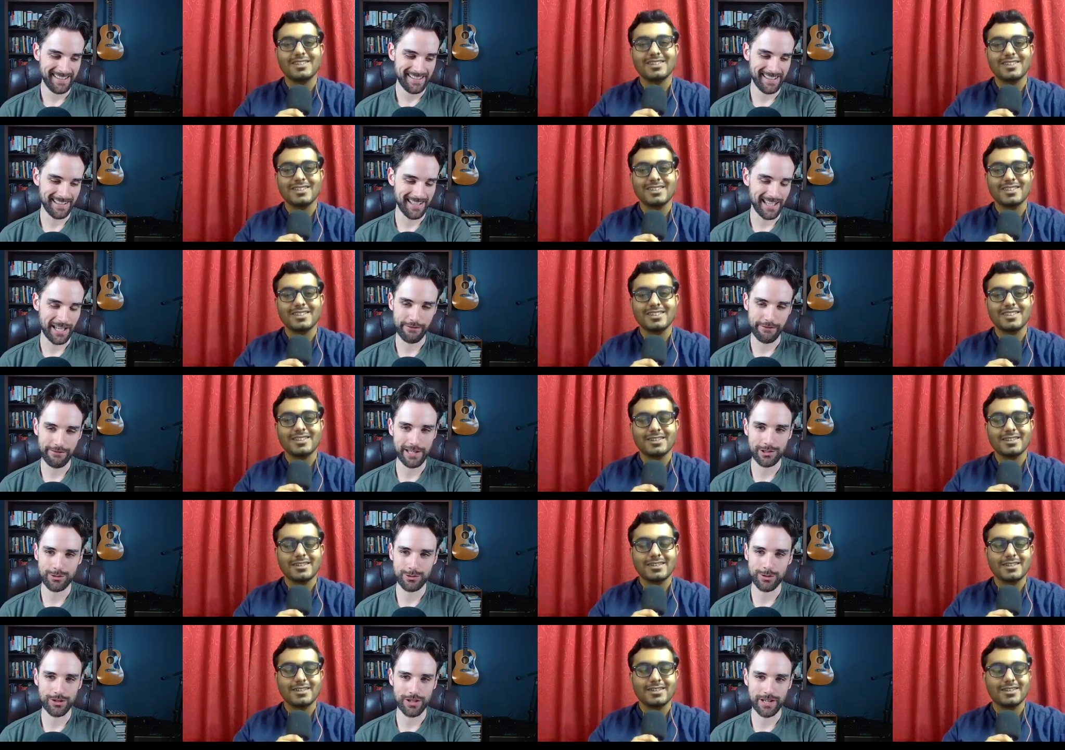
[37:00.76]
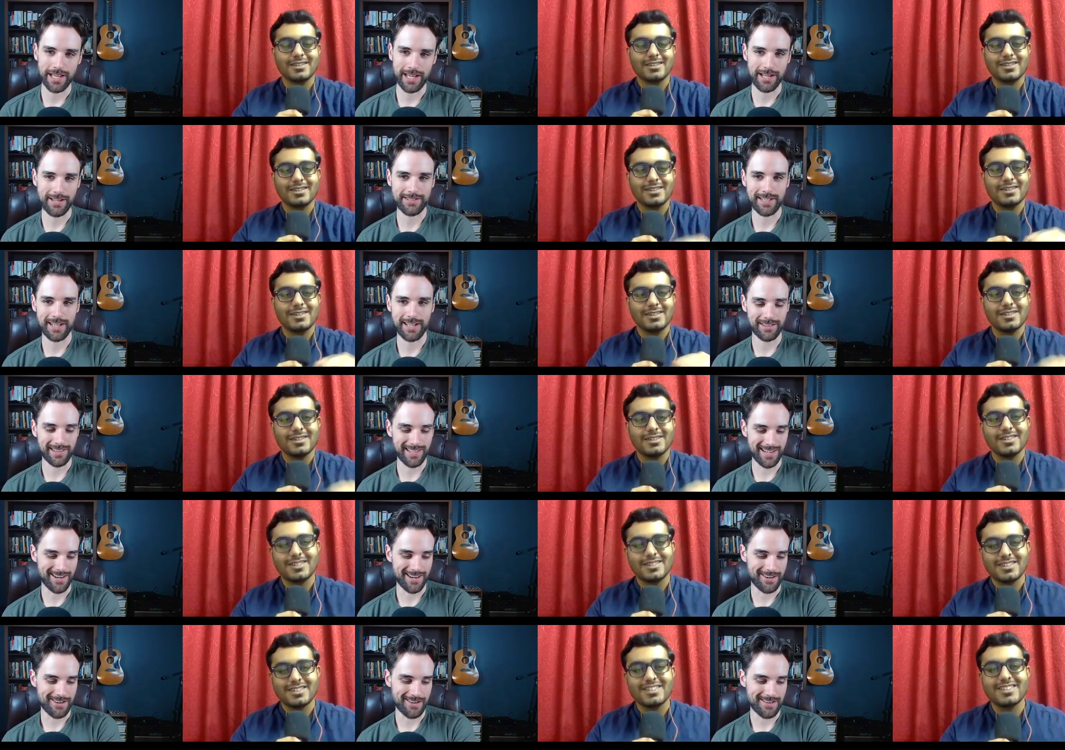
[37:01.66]
Speaker 1: a lot of fake Twitter accounts out
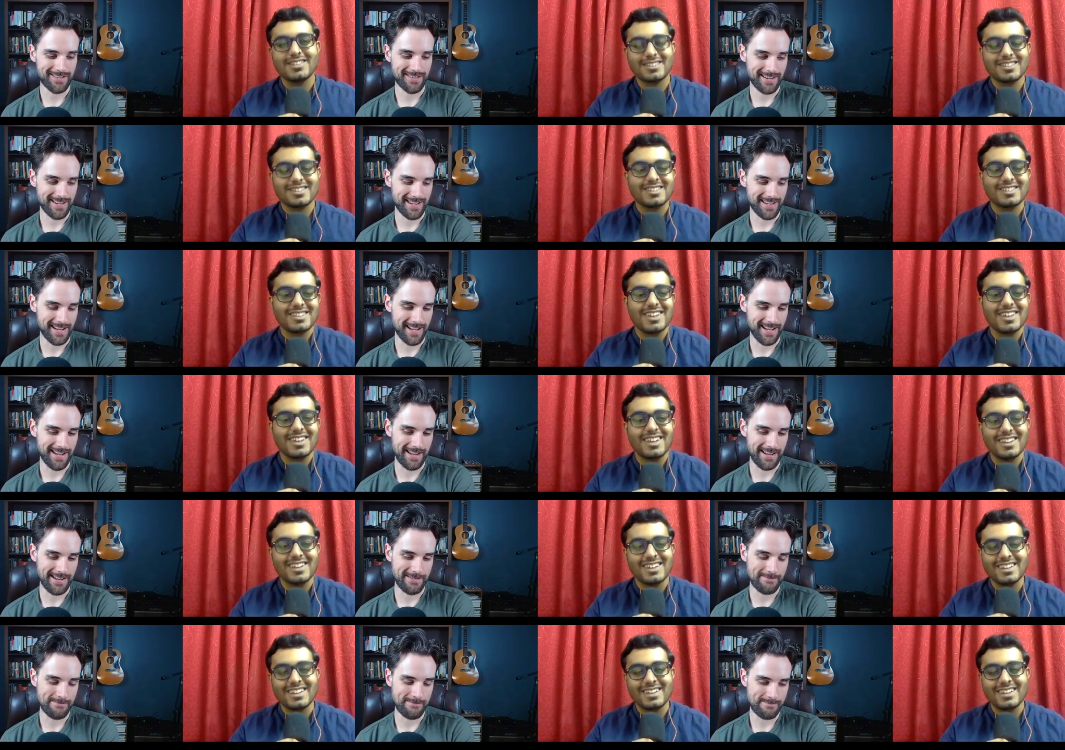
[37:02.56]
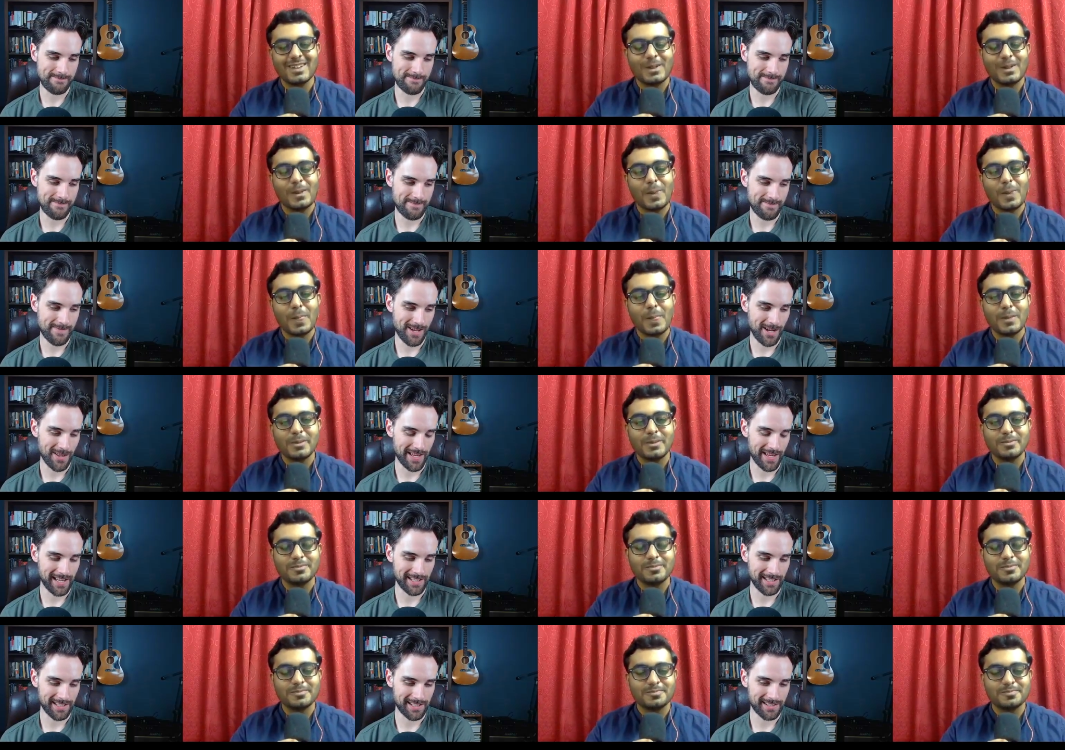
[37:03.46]
there, um, yeah. all that
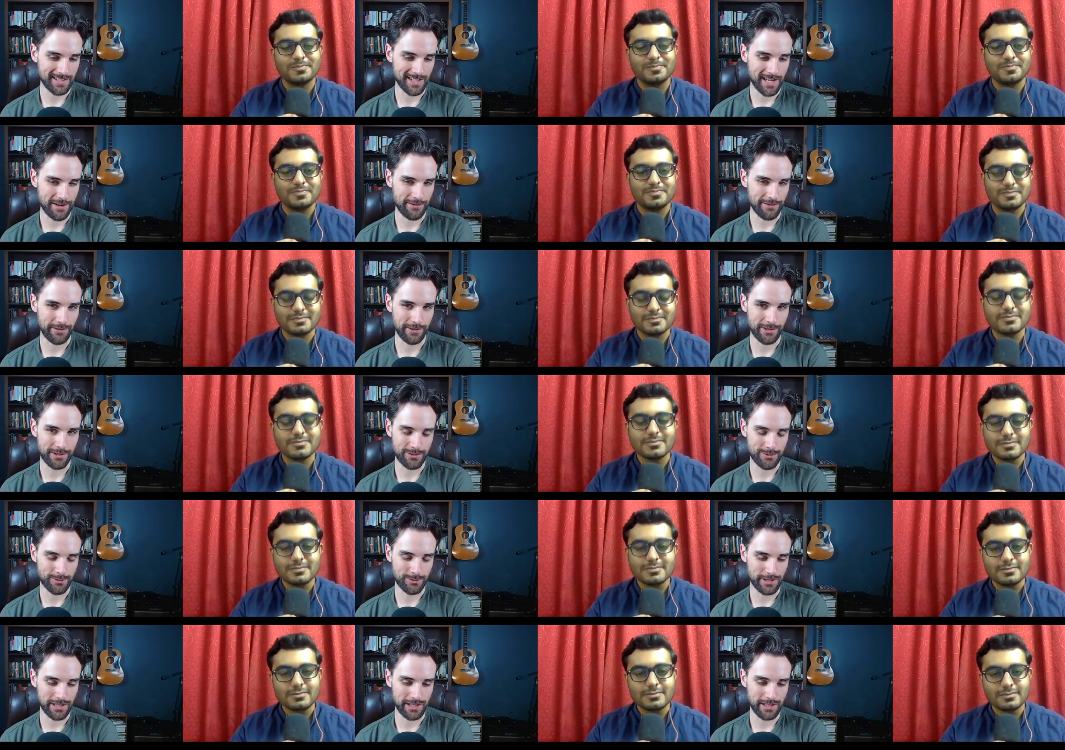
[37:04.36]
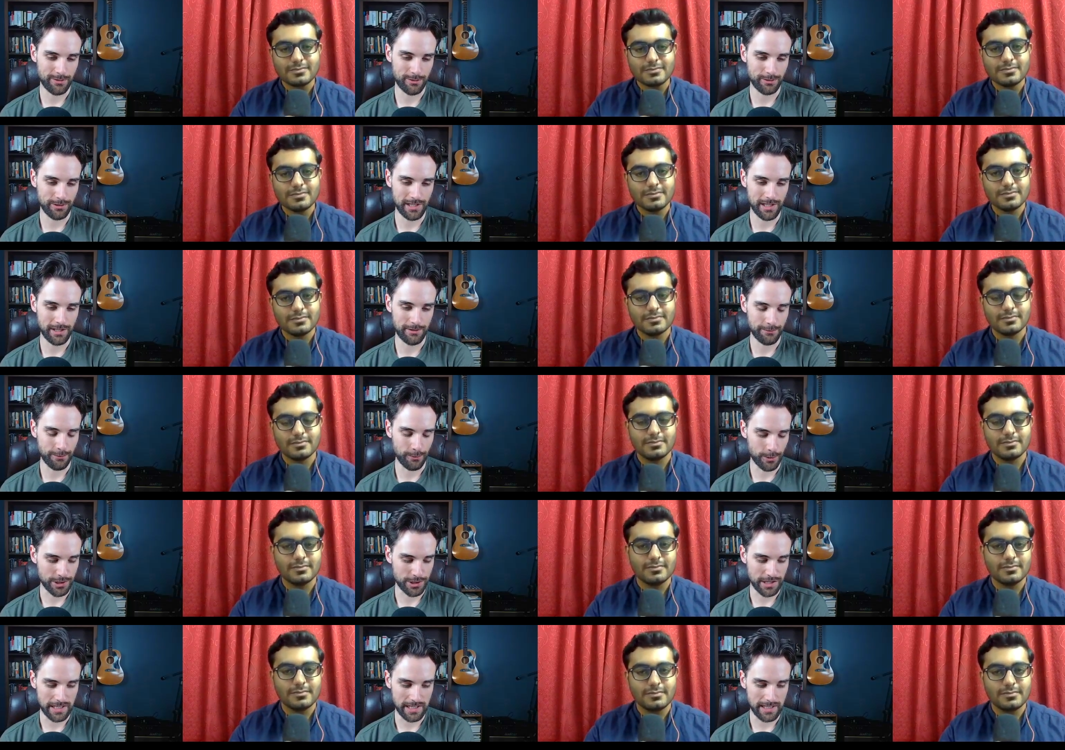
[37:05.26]
kind of stuff. It's really, really
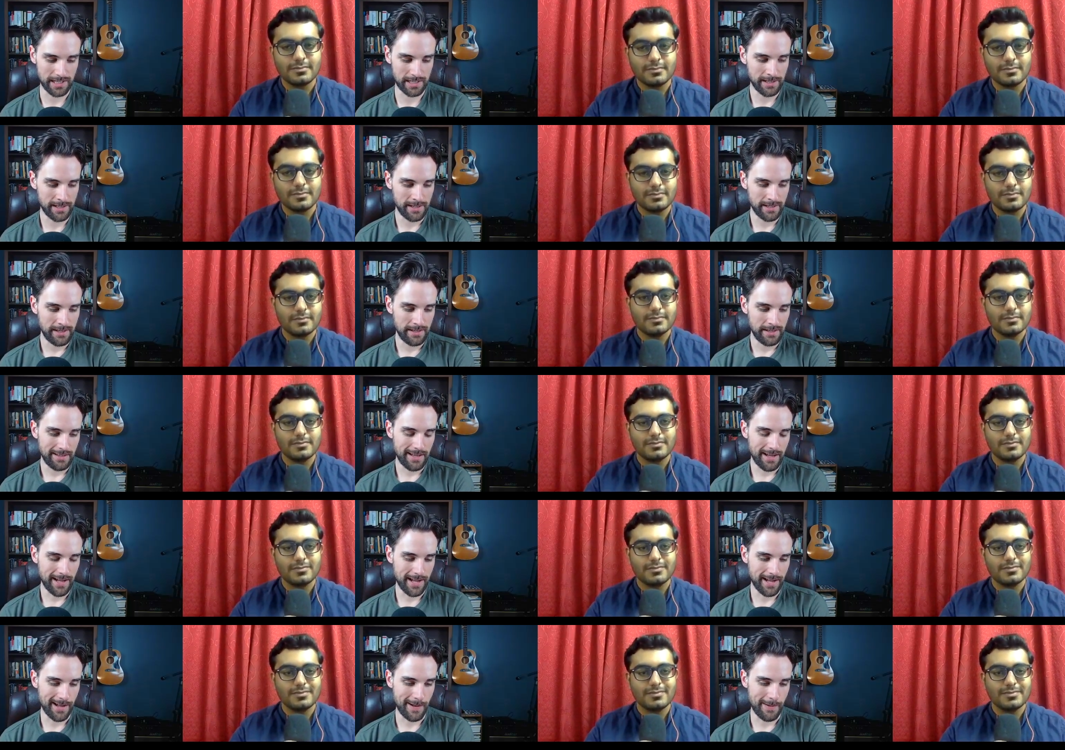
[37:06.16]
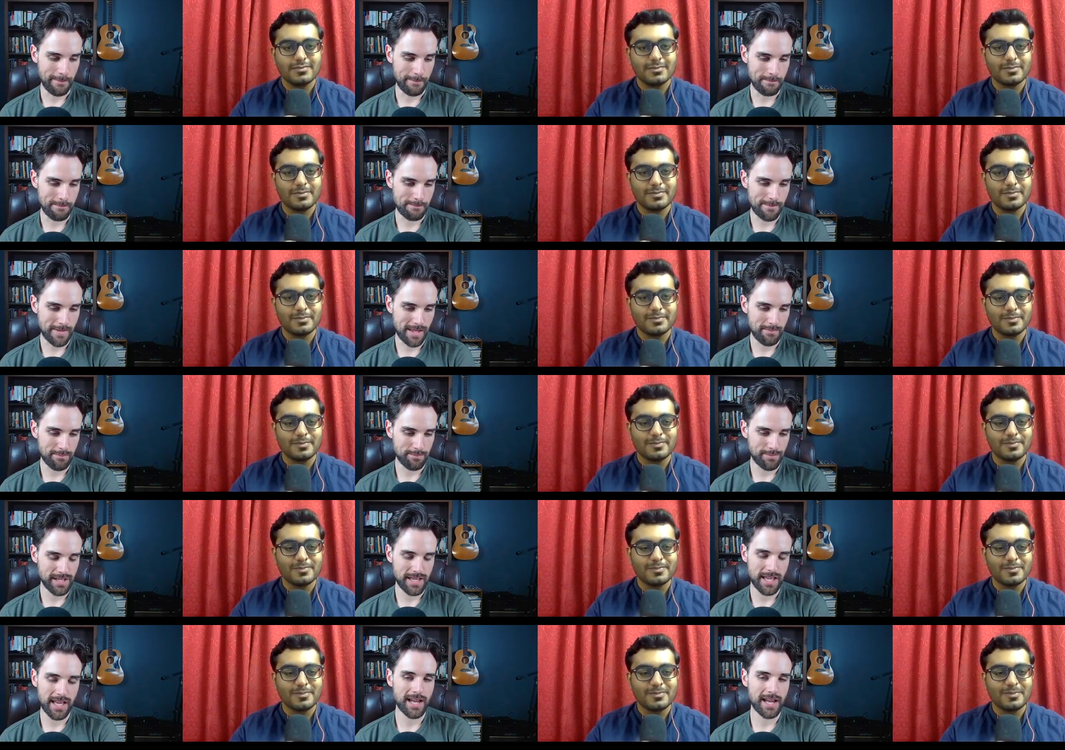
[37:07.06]
unfortunate. Um, but
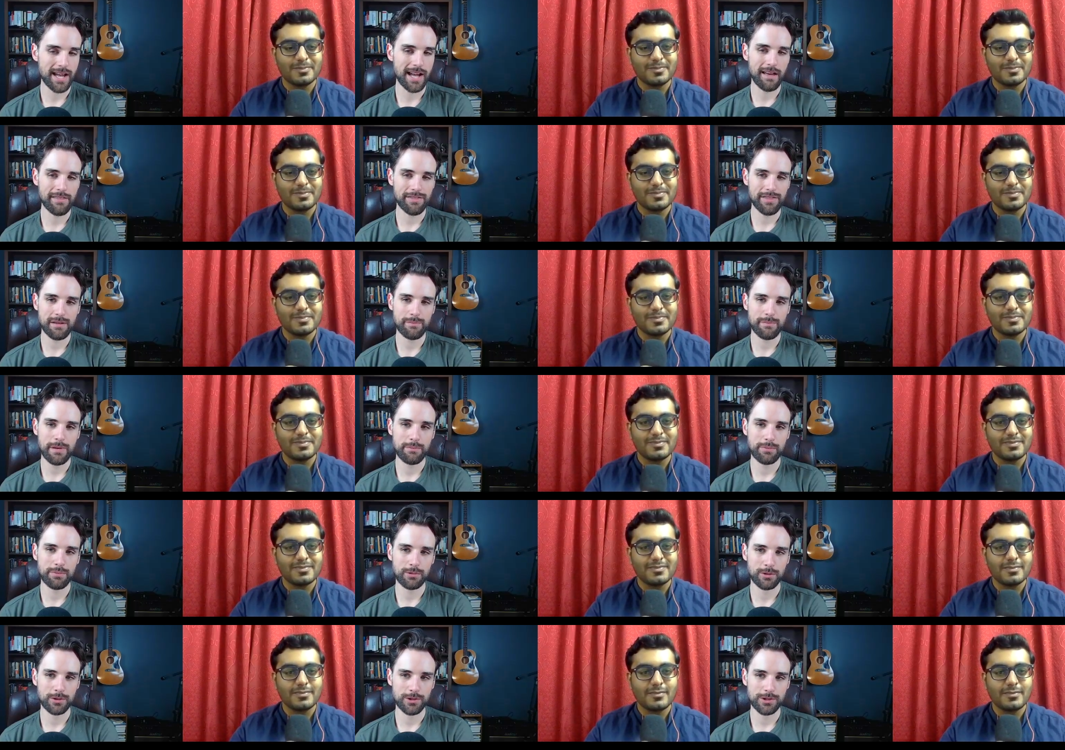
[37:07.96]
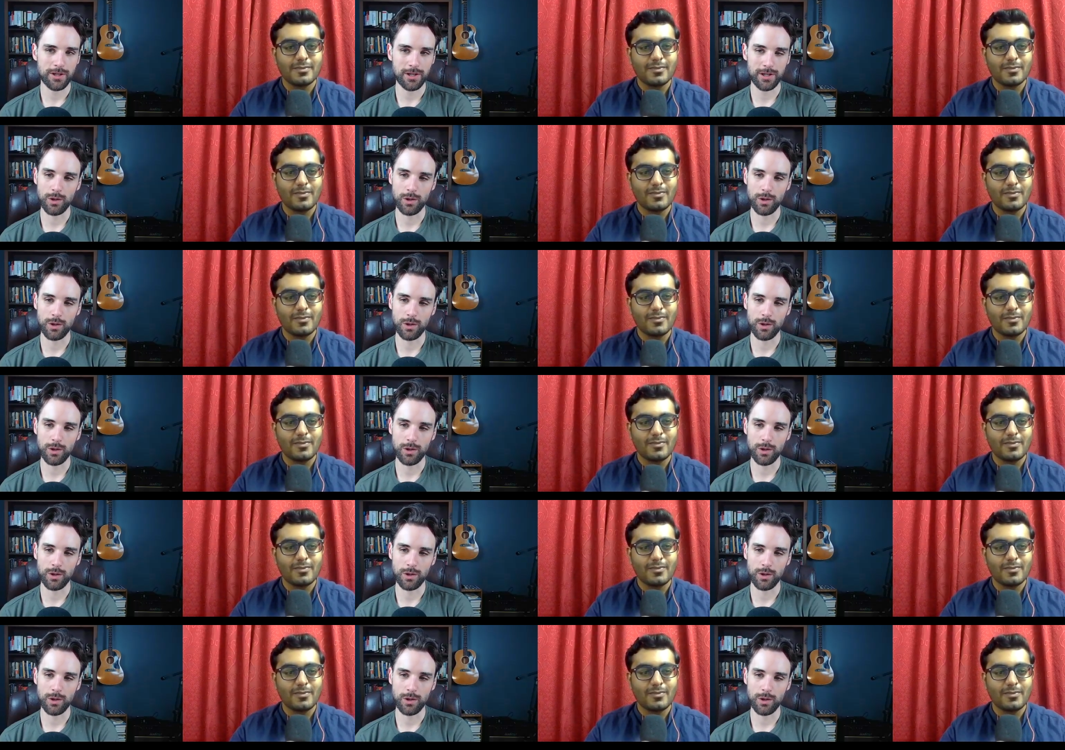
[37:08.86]
yeah, I think people are starting to